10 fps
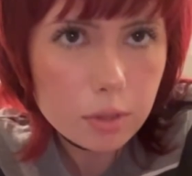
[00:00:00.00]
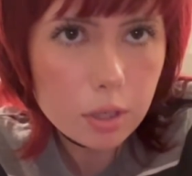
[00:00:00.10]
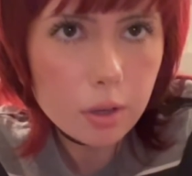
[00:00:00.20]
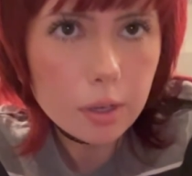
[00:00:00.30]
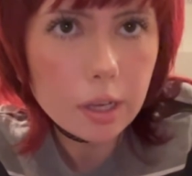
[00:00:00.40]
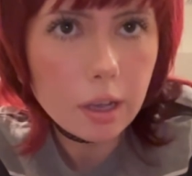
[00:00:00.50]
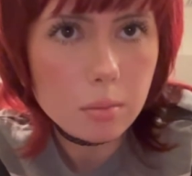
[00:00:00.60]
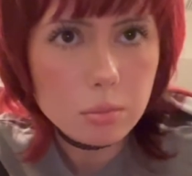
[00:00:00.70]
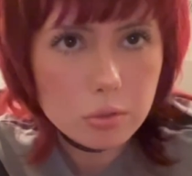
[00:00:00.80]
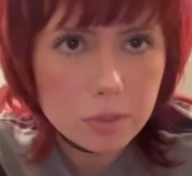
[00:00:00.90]
Okay, I
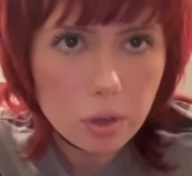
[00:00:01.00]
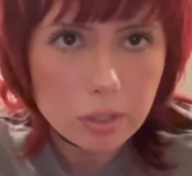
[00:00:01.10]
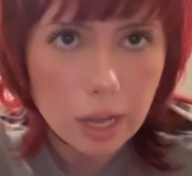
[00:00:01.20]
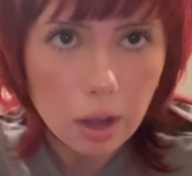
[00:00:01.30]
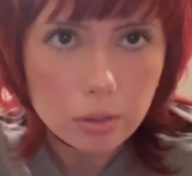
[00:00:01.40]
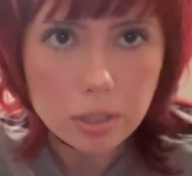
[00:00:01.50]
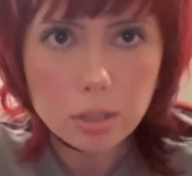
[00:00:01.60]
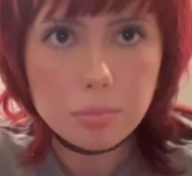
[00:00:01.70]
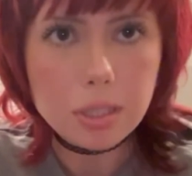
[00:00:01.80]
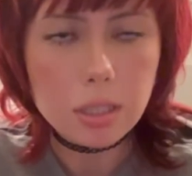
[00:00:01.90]
moved y'all down
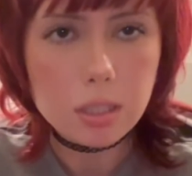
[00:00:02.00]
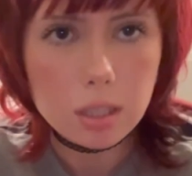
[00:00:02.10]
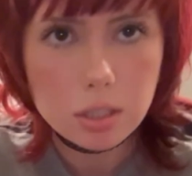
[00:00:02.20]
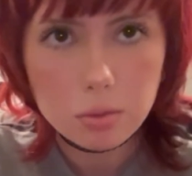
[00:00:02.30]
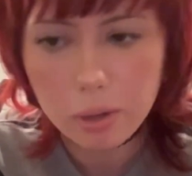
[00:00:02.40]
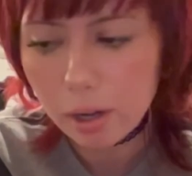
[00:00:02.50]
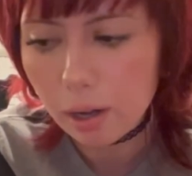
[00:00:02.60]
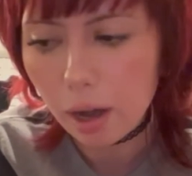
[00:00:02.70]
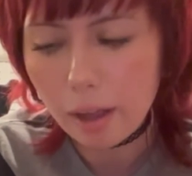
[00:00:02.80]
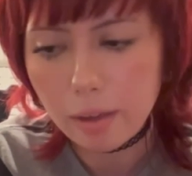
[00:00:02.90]
here because this is
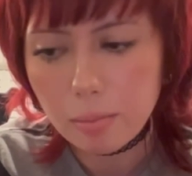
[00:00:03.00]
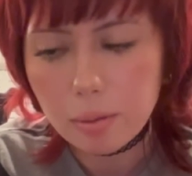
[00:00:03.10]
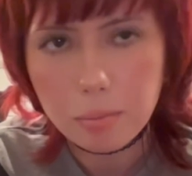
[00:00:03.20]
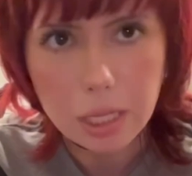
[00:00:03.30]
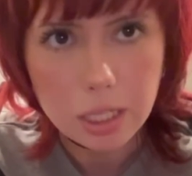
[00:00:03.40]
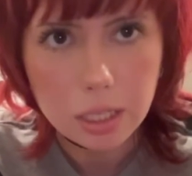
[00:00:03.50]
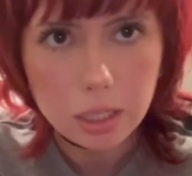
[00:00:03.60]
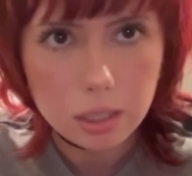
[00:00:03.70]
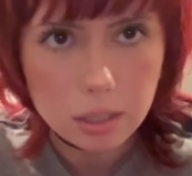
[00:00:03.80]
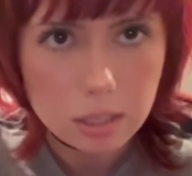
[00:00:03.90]
where I have been
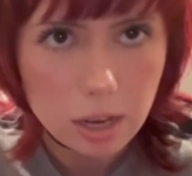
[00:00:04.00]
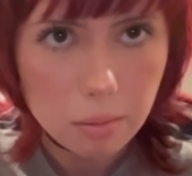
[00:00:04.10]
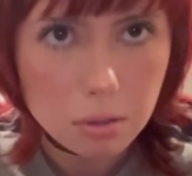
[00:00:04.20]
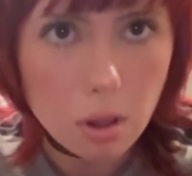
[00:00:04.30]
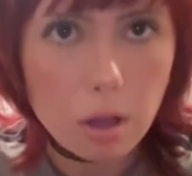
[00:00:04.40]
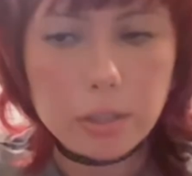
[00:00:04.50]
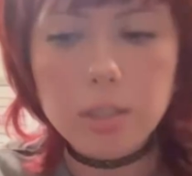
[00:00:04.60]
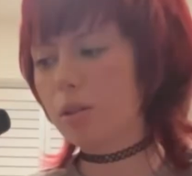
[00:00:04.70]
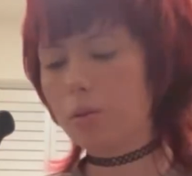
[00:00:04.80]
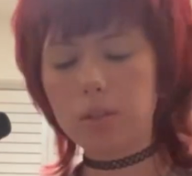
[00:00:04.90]
making the
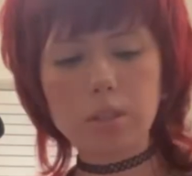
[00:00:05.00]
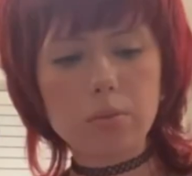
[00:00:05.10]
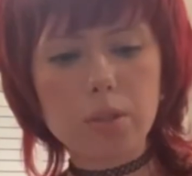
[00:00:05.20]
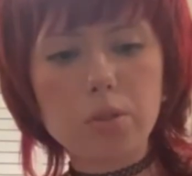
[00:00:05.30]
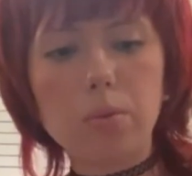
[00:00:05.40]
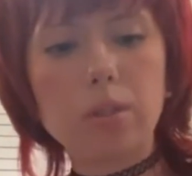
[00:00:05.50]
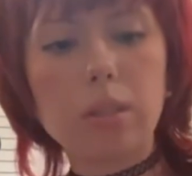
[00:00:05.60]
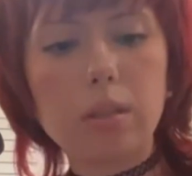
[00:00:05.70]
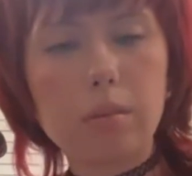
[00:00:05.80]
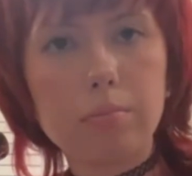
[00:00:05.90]
cyberlocs. So this is what you will
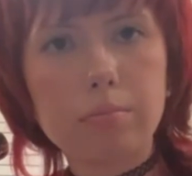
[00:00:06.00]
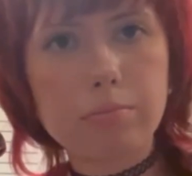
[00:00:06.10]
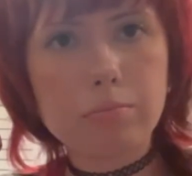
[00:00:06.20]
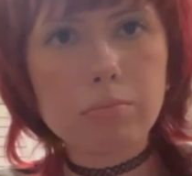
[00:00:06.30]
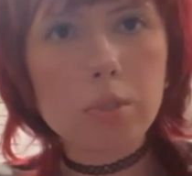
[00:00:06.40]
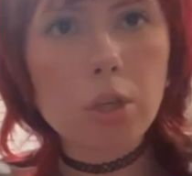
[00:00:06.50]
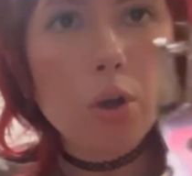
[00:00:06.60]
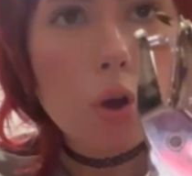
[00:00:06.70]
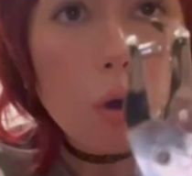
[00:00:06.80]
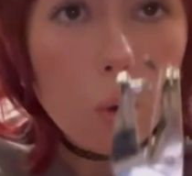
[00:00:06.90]
need:
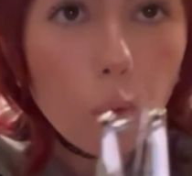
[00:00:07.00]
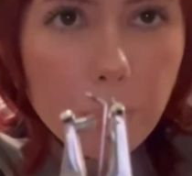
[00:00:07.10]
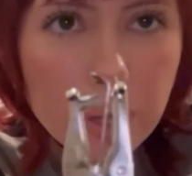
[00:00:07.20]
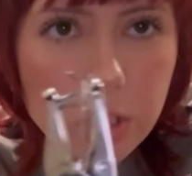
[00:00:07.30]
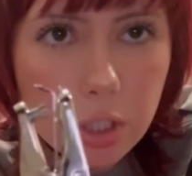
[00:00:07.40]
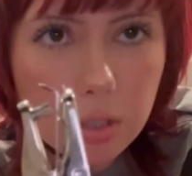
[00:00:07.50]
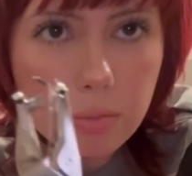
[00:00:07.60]
hole puncher,